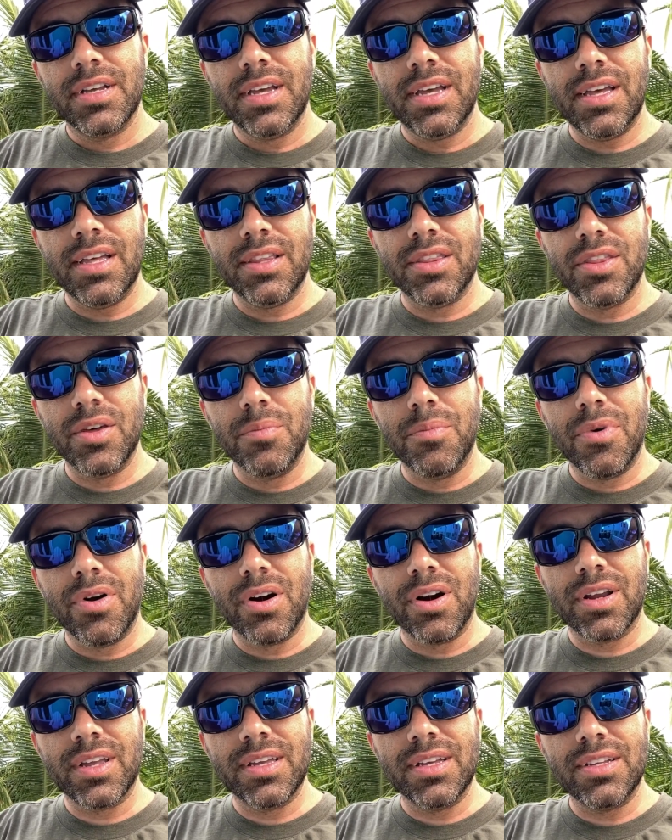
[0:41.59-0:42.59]
in the
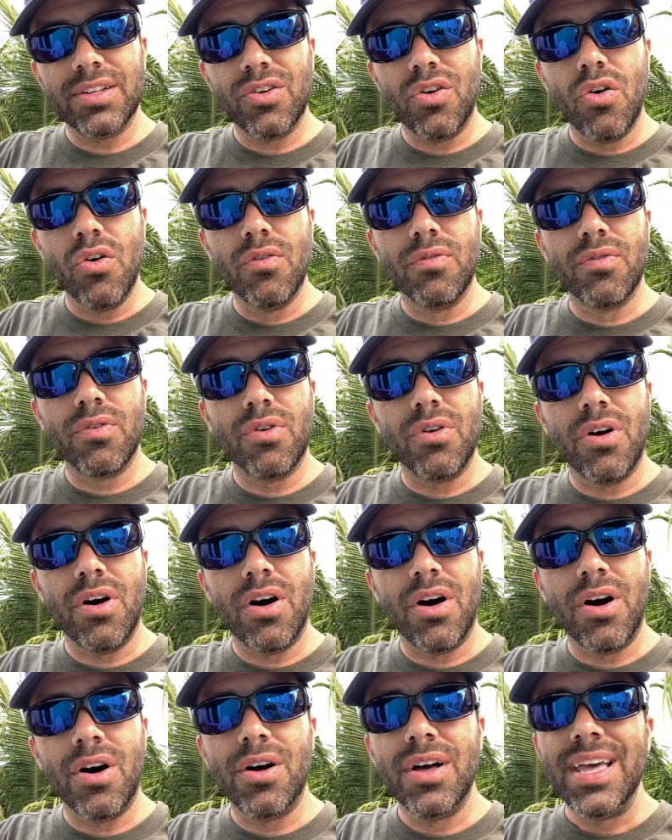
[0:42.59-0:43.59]
market
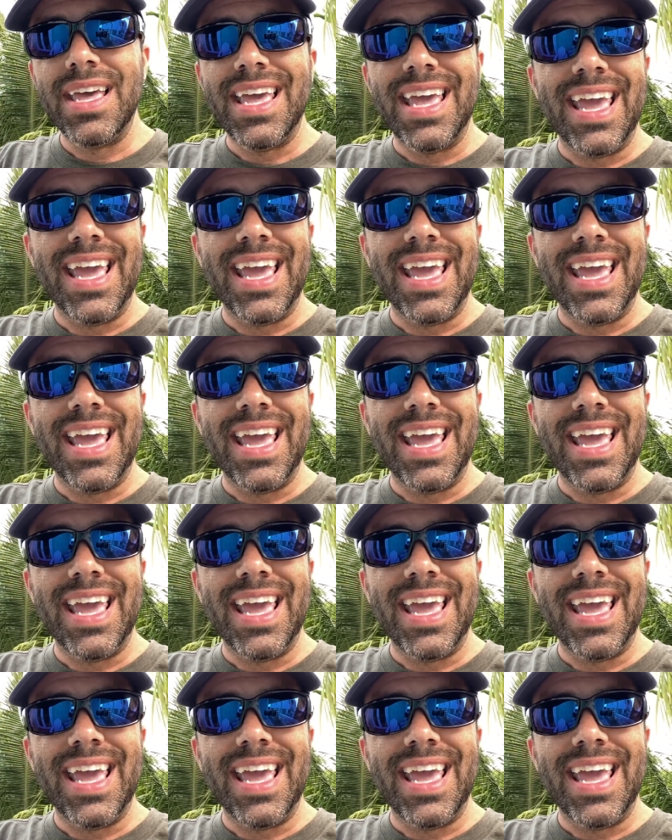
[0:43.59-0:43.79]
overall.